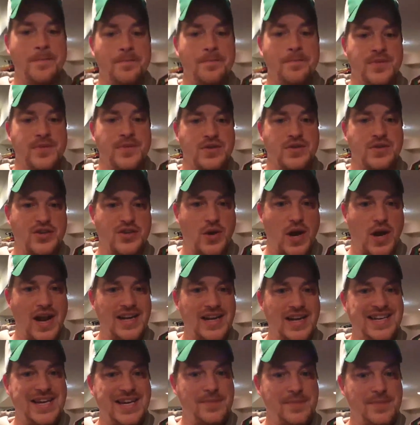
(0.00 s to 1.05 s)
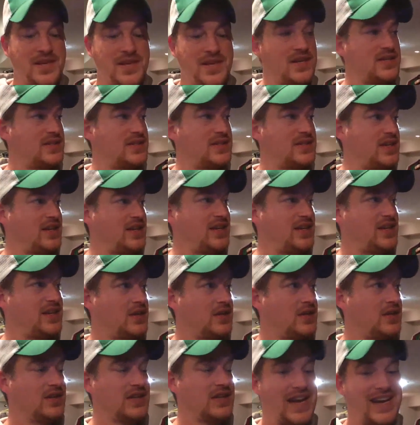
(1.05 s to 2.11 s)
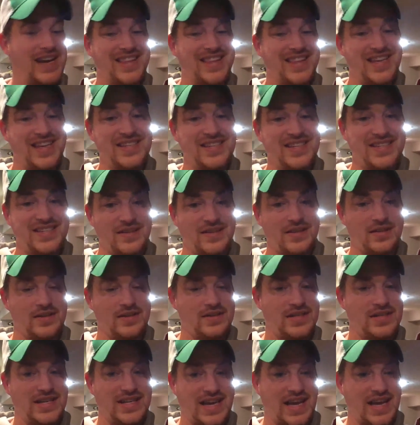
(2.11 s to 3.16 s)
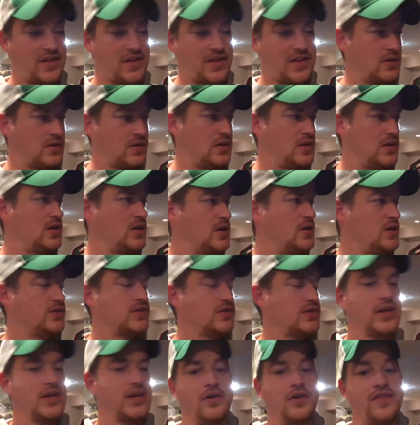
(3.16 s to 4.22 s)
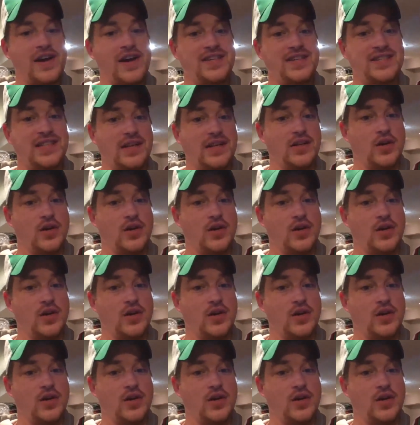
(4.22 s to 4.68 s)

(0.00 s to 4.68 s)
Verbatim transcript: So I try to keep things like things together. So I know if I sell a